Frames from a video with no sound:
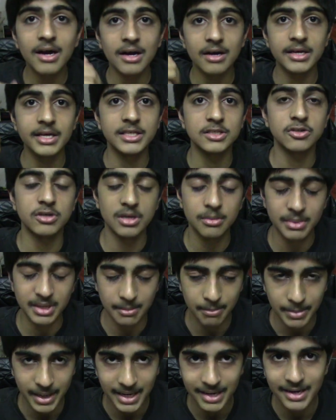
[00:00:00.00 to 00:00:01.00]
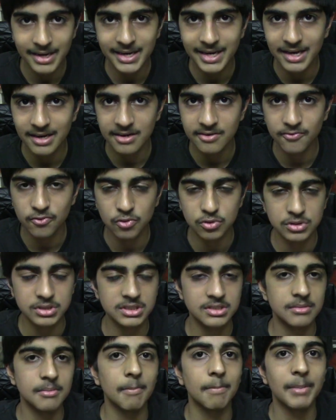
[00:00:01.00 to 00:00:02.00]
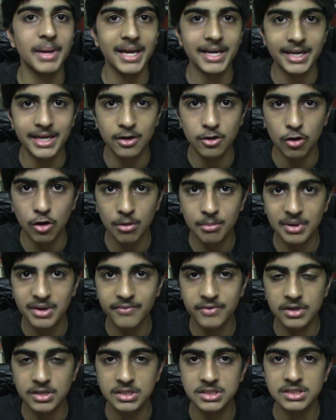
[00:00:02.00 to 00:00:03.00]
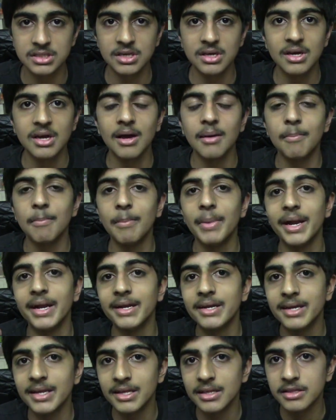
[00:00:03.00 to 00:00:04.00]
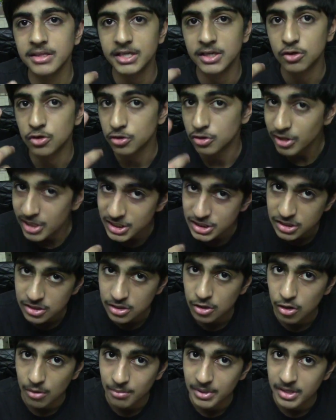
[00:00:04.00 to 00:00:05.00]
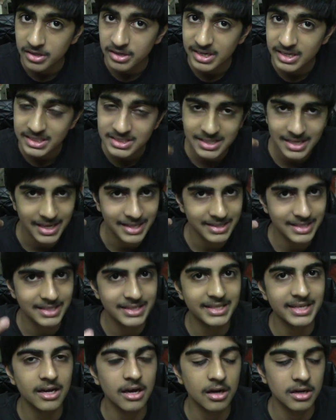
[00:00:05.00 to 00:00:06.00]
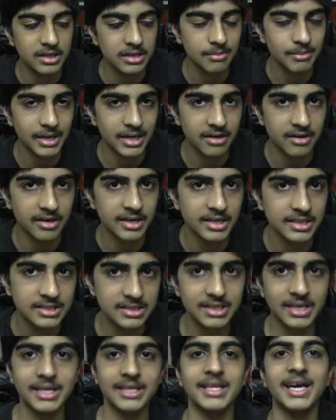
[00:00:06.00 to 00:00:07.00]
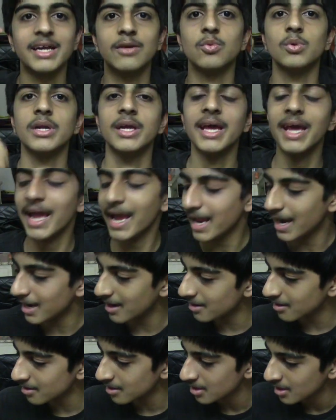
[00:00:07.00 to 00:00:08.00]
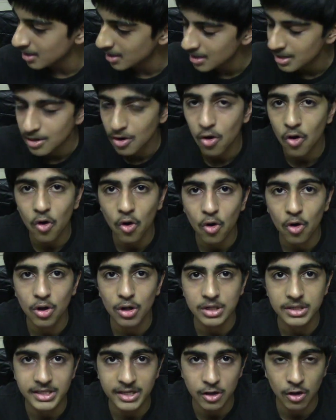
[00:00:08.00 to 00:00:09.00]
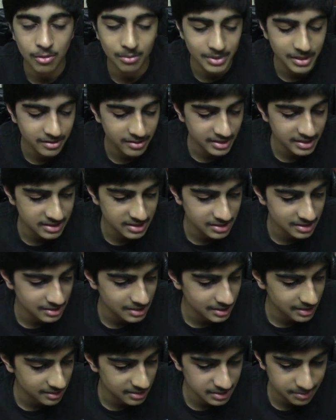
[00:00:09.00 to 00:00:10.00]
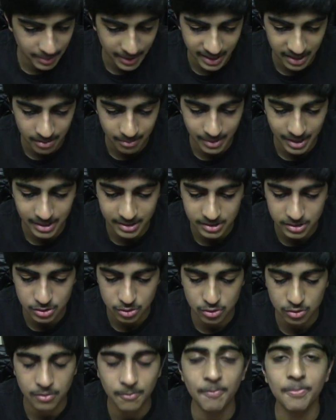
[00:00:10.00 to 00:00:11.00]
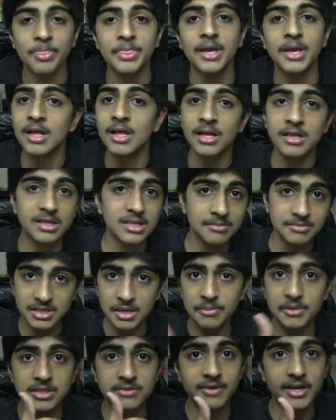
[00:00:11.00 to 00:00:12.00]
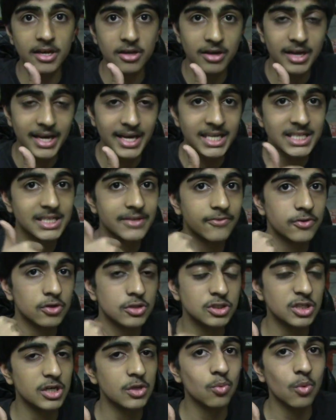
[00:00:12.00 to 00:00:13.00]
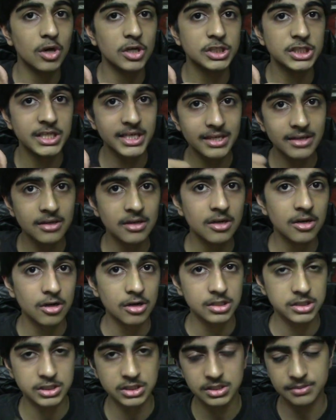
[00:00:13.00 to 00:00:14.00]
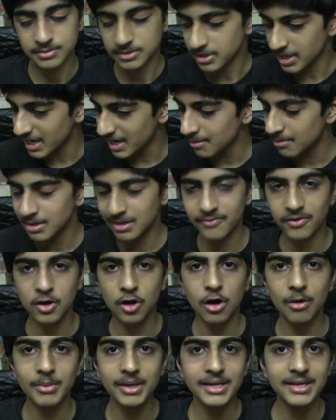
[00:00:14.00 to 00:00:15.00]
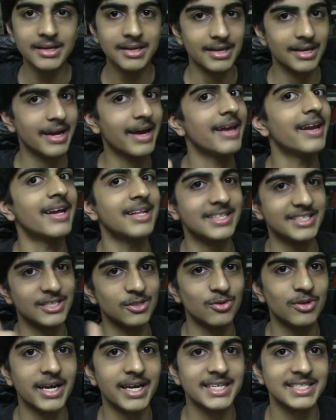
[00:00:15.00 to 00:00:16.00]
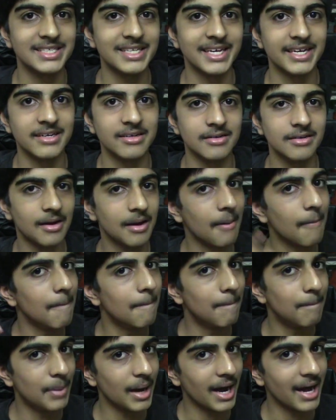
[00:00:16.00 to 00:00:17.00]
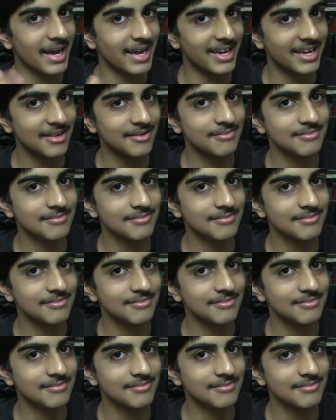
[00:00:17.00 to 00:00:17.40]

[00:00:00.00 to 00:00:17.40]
it's going to be Ben 10 Alien Force, Ben 10 Omniverse, Ben 10 the original Omnitrix, and then the Ultimatrix, and that would end all the Omnitrixes and the Spider-Man. So thumbs up this video guys if you enjoyed watching. Also subscribe, leave a comment, and I'll see you guys later. Bye.